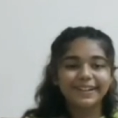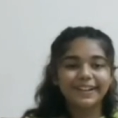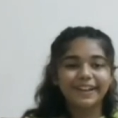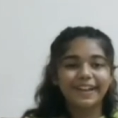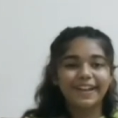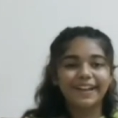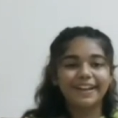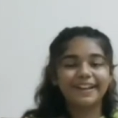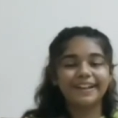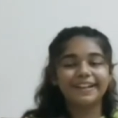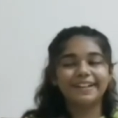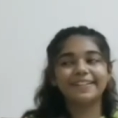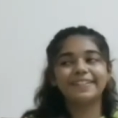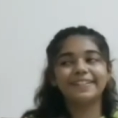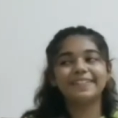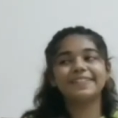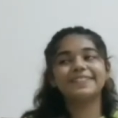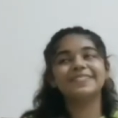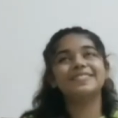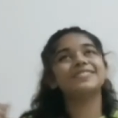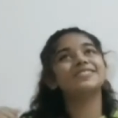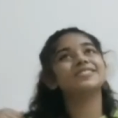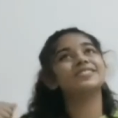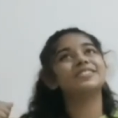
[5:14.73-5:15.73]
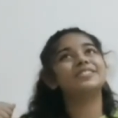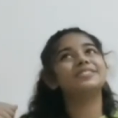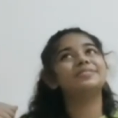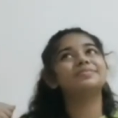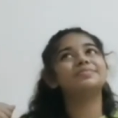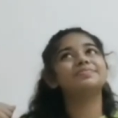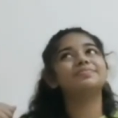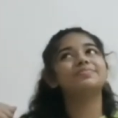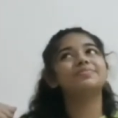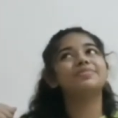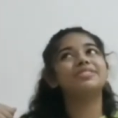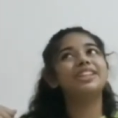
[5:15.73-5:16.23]
and
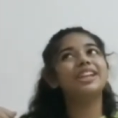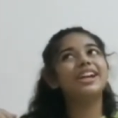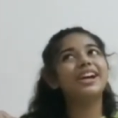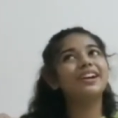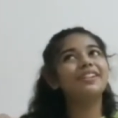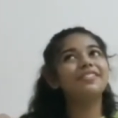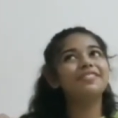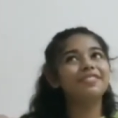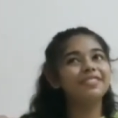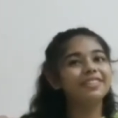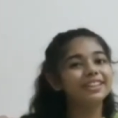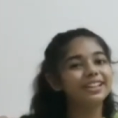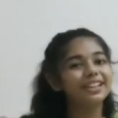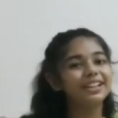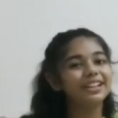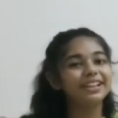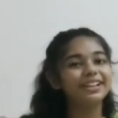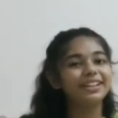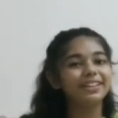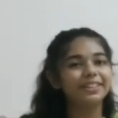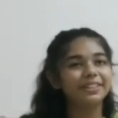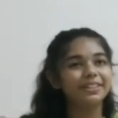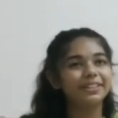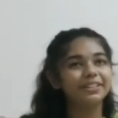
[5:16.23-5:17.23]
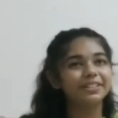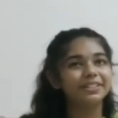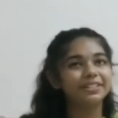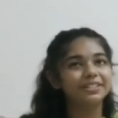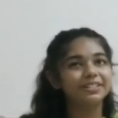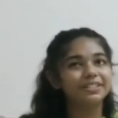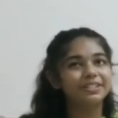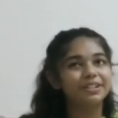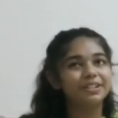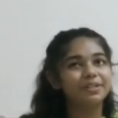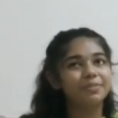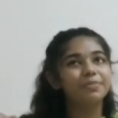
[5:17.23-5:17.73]
doves needs
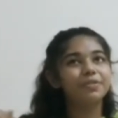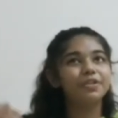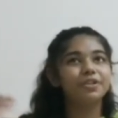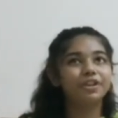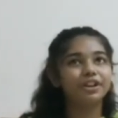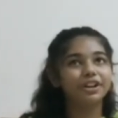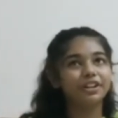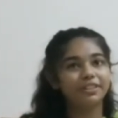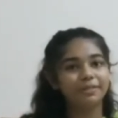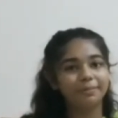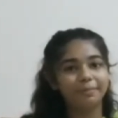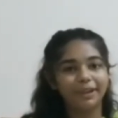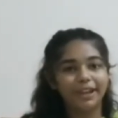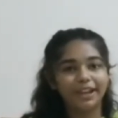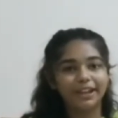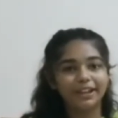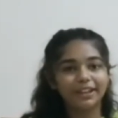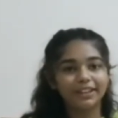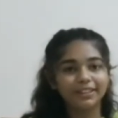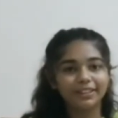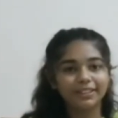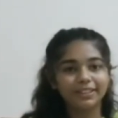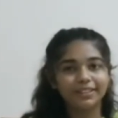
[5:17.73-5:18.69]
more space,